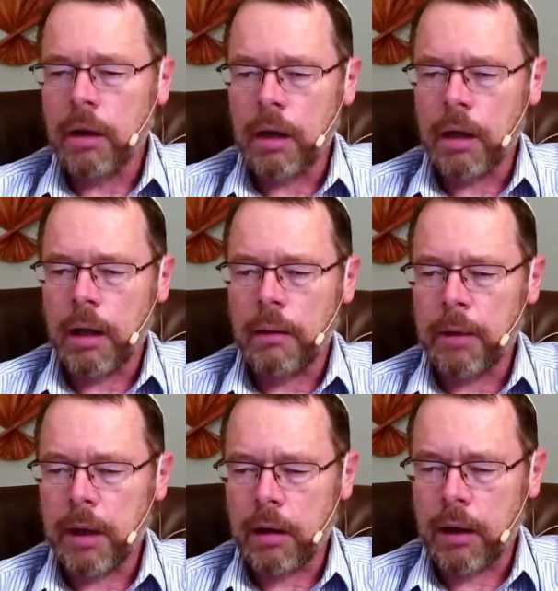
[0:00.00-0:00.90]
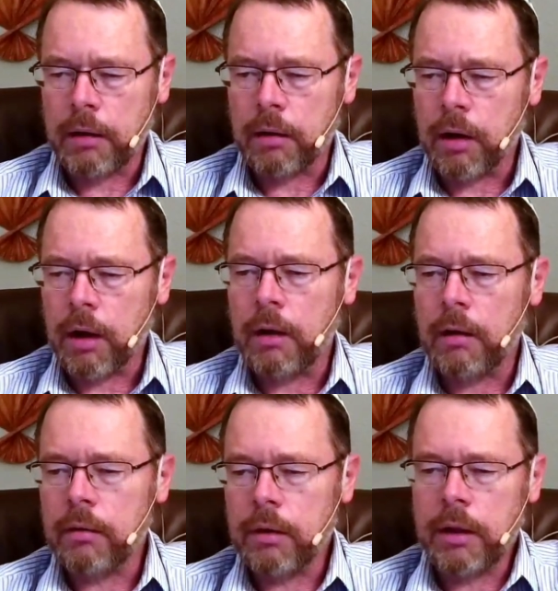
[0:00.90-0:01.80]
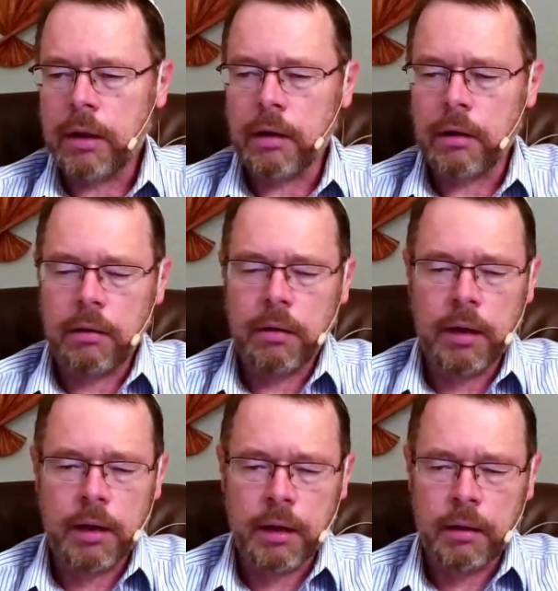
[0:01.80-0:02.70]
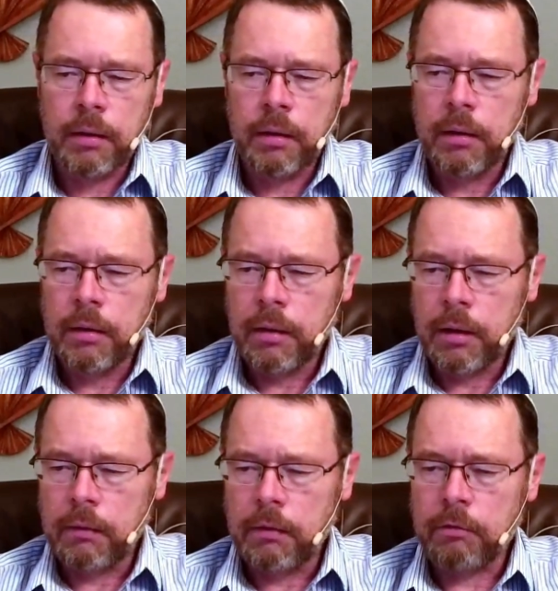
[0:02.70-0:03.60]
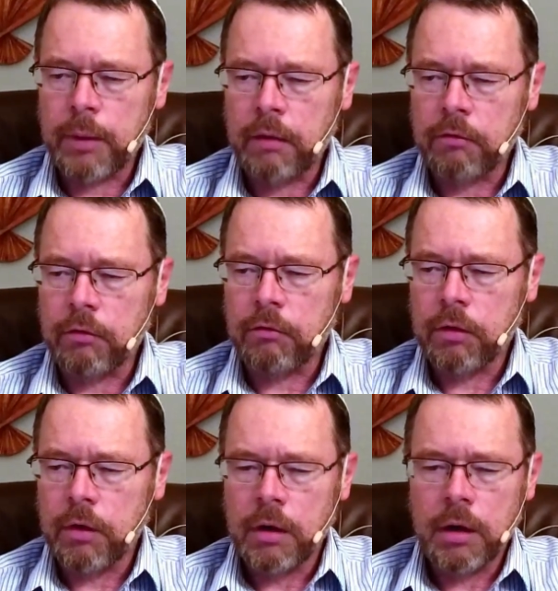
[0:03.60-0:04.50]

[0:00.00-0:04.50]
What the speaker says: I am Adonai your God, here in this passage.